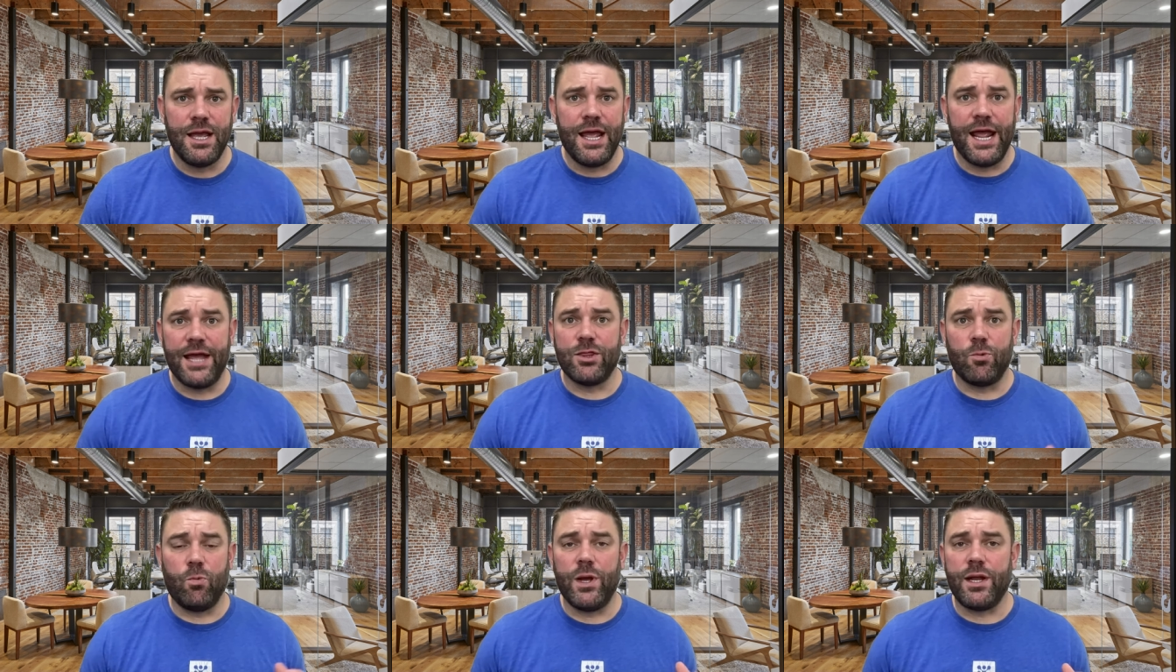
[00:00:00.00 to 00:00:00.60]
and
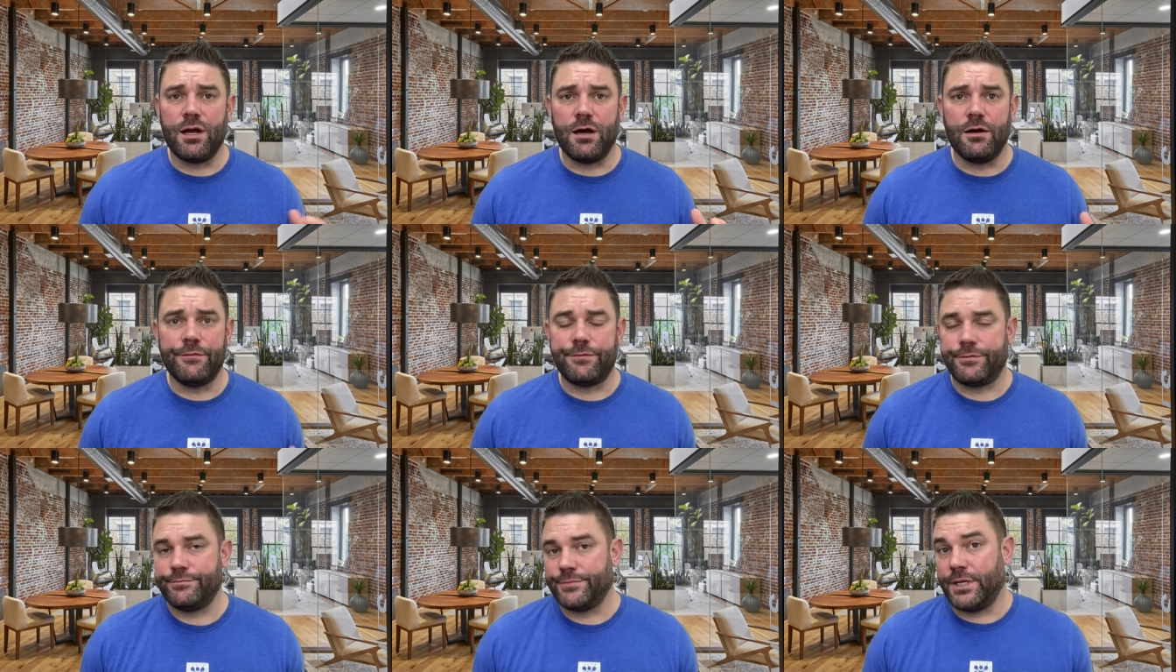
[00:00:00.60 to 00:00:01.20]
the wit of,
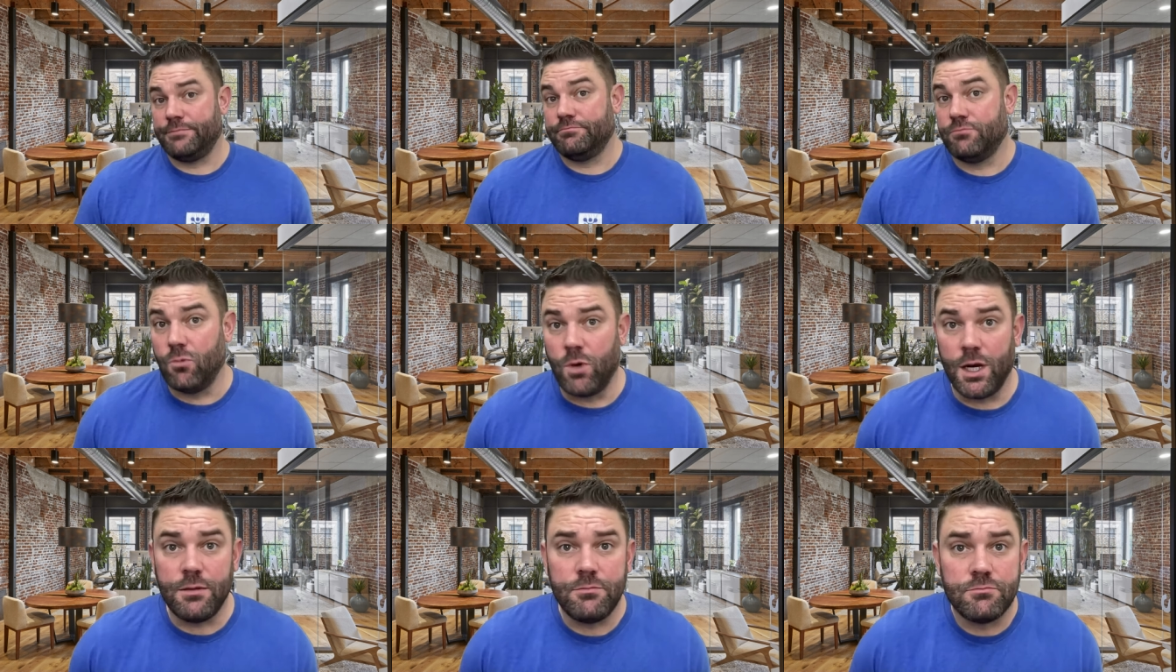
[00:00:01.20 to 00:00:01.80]

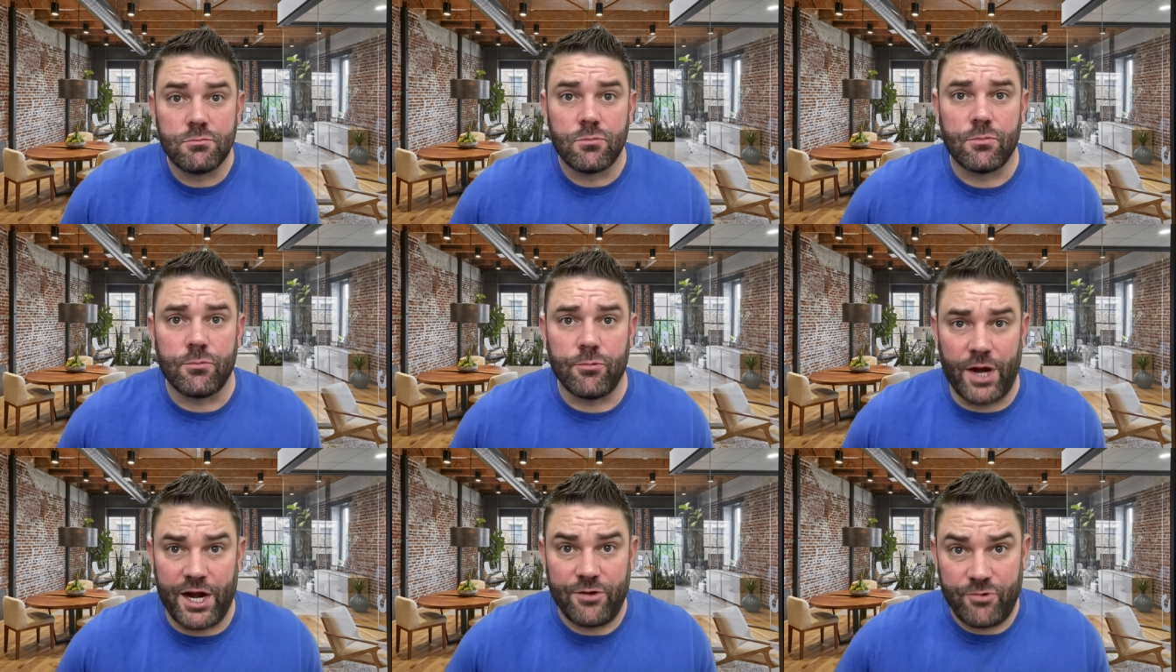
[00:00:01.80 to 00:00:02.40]
well,
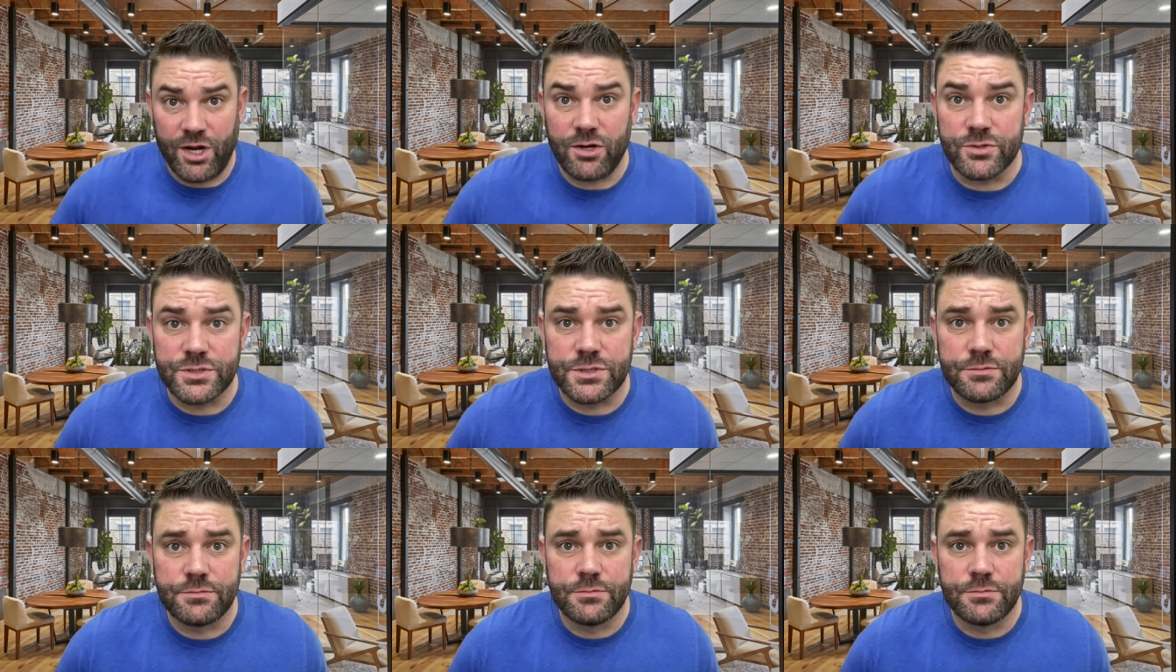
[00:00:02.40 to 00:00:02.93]
Ryan Reynolds?